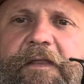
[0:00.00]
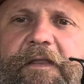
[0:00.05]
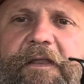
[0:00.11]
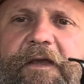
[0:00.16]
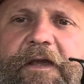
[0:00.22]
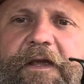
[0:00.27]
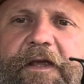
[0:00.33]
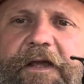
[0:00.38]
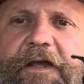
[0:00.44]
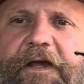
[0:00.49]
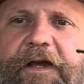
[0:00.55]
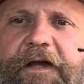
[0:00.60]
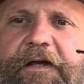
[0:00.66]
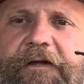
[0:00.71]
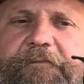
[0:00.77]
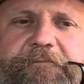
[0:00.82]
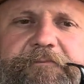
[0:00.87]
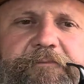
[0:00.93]
the
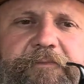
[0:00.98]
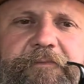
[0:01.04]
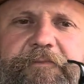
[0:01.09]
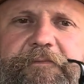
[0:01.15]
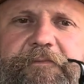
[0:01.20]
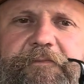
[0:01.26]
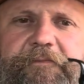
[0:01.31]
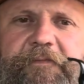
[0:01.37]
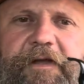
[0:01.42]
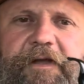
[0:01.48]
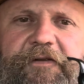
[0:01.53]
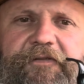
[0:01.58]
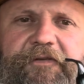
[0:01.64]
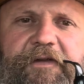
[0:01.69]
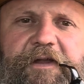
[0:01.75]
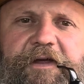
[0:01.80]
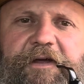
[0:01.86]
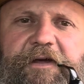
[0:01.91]
uh, that
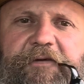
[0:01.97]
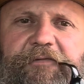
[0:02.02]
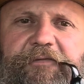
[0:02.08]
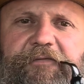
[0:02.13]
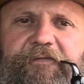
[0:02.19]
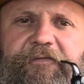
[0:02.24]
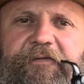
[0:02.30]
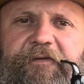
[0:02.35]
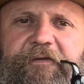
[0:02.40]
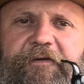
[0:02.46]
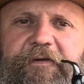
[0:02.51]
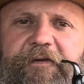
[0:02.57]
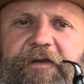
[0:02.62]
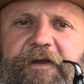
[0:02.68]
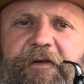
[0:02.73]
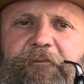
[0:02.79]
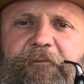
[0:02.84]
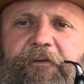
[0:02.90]
stuff,
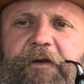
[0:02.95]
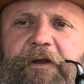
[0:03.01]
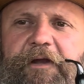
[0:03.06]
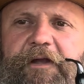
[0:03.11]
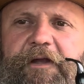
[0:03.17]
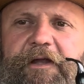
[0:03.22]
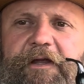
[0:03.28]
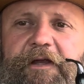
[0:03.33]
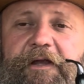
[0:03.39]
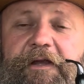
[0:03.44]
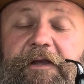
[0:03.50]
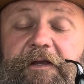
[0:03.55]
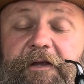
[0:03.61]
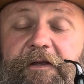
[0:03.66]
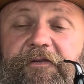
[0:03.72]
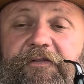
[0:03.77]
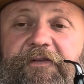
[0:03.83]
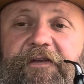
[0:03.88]
it really
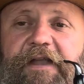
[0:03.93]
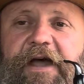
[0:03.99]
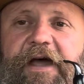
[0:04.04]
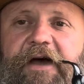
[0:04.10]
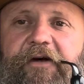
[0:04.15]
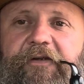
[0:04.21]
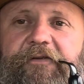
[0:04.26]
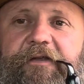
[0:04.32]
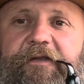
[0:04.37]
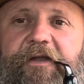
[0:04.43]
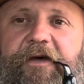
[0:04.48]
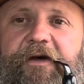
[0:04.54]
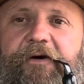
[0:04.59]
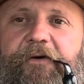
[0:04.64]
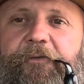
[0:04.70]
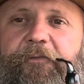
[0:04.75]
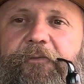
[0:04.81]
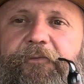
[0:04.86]
it's stout
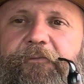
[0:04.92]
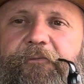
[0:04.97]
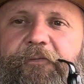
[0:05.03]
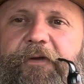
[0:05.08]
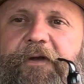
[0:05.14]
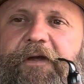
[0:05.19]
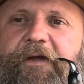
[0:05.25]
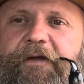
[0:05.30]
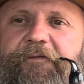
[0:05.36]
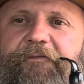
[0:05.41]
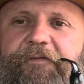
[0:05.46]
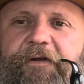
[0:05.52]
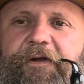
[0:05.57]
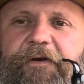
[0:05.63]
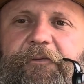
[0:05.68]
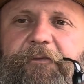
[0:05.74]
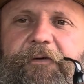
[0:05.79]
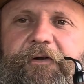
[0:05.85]
though. If
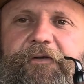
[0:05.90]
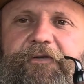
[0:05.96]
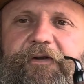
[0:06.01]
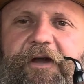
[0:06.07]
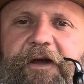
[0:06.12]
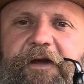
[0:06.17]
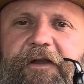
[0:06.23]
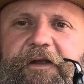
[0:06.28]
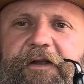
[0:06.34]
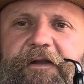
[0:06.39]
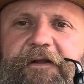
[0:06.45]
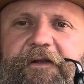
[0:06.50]
you don't watch out, it'll